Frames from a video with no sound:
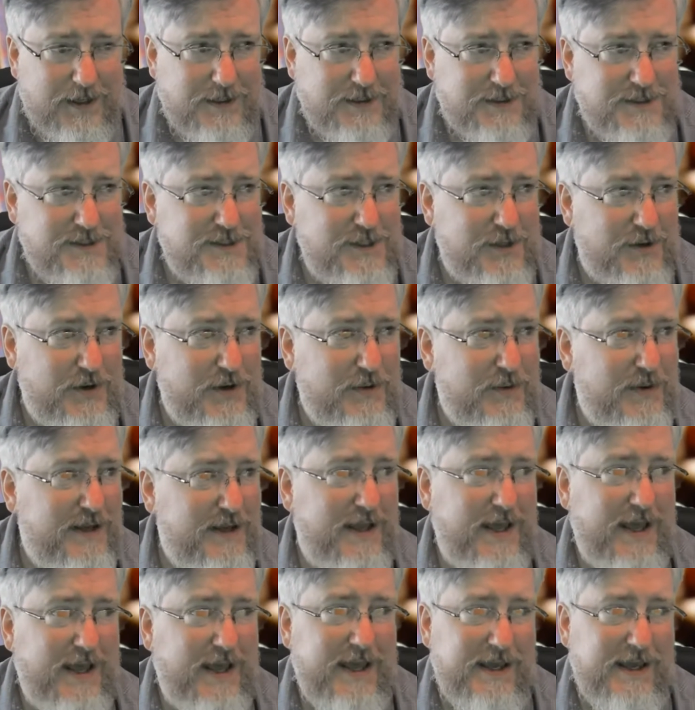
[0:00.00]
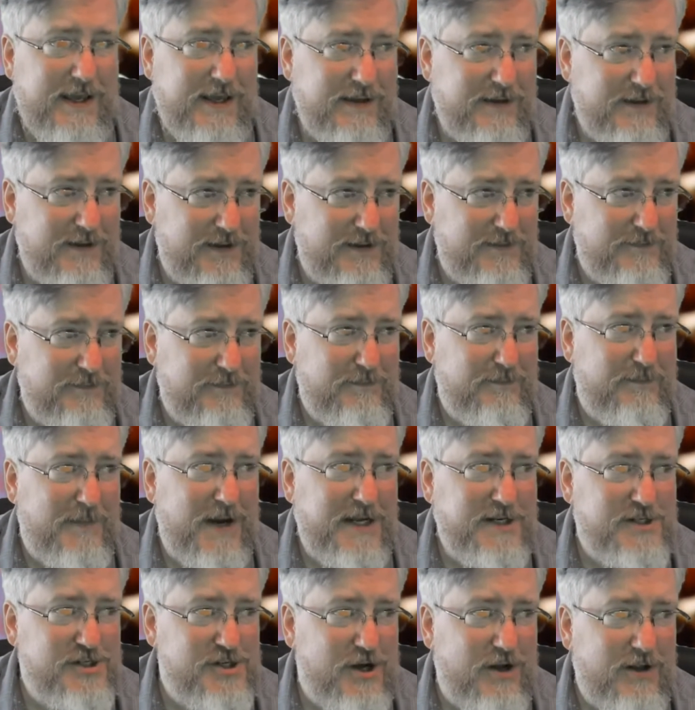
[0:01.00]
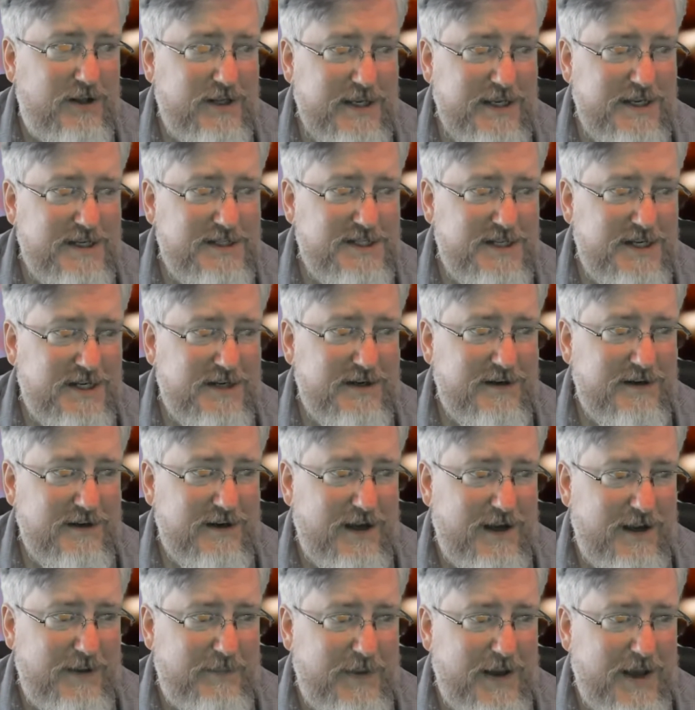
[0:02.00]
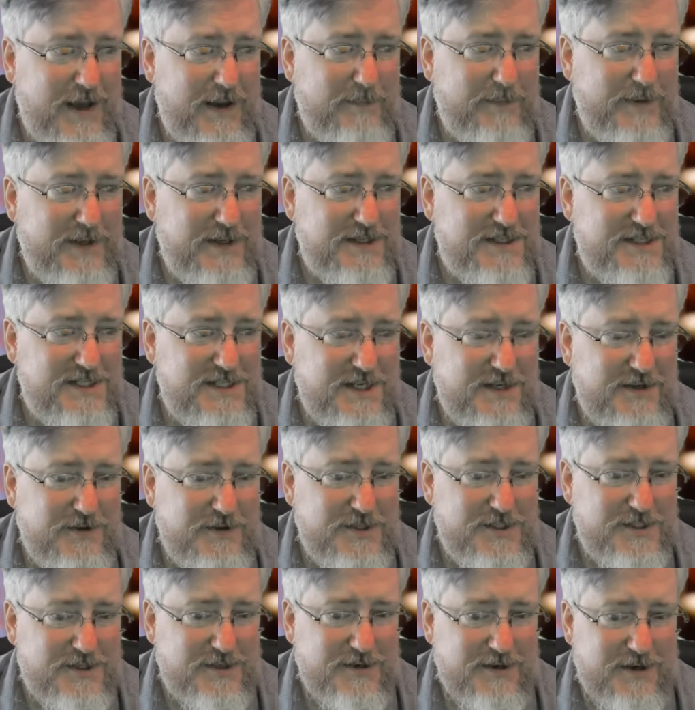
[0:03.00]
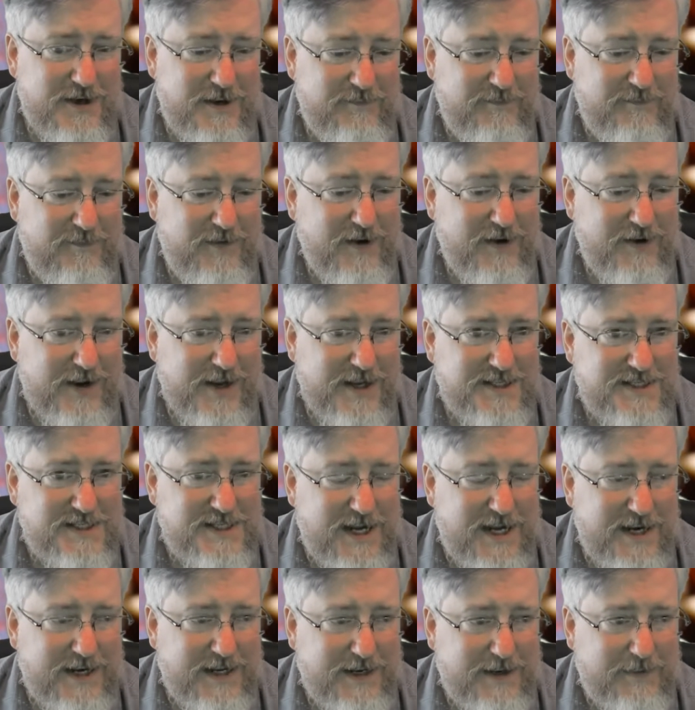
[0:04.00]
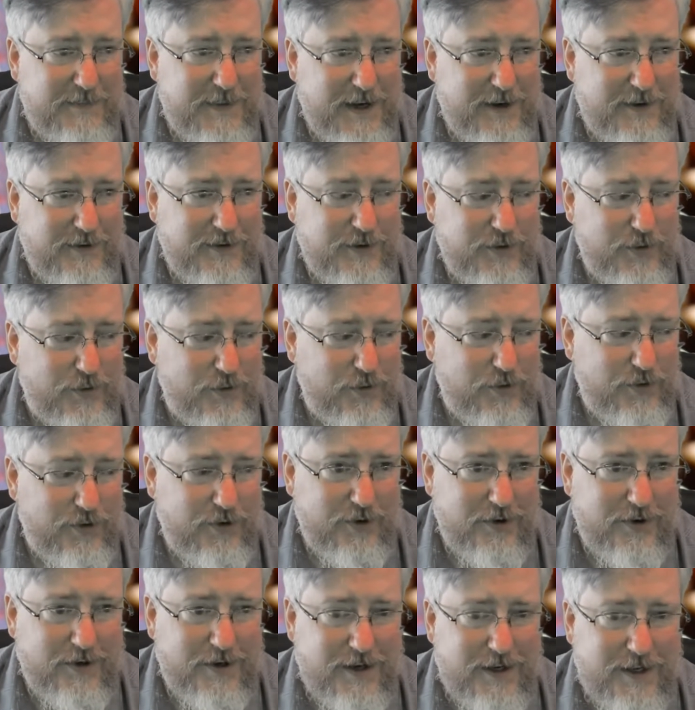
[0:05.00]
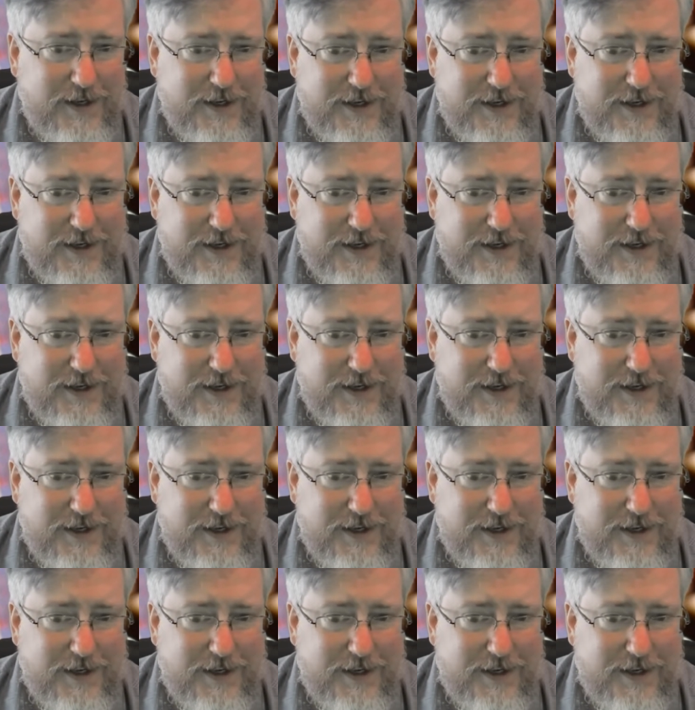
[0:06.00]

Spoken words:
So anyway, hey, Mike Jolly is here. I'm happy to see you, sir. I'm very excited about your